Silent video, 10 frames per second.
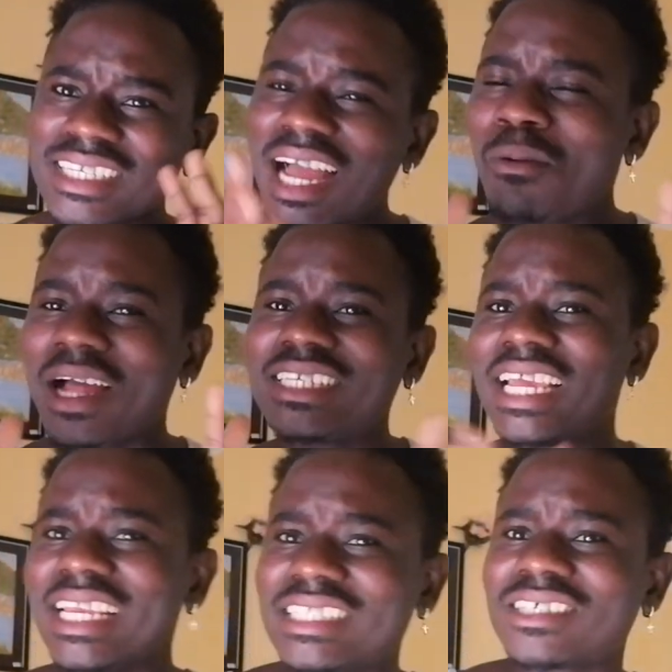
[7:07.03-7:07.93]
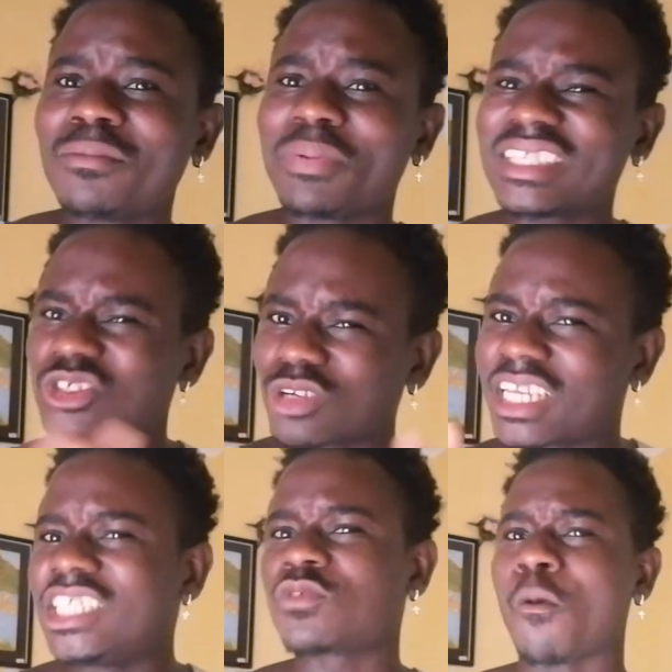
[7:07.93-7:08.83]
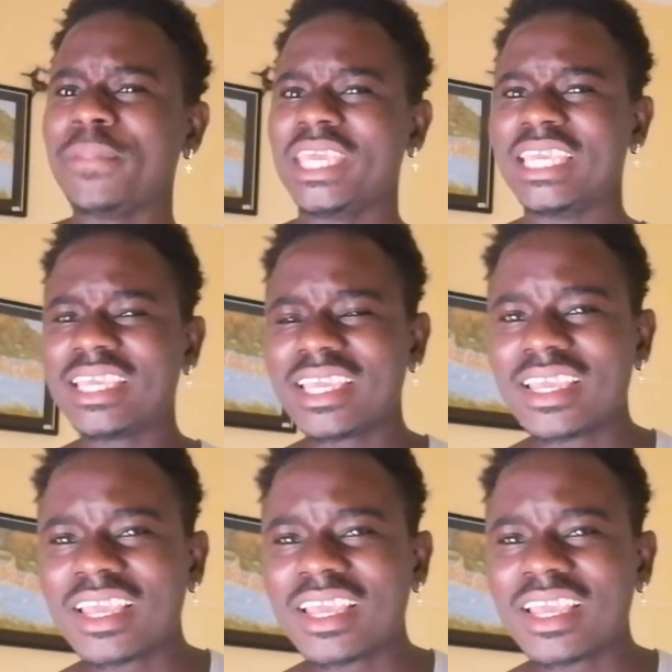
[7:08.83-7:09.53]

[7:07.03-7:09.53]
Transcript: That one day little bit trickish for me.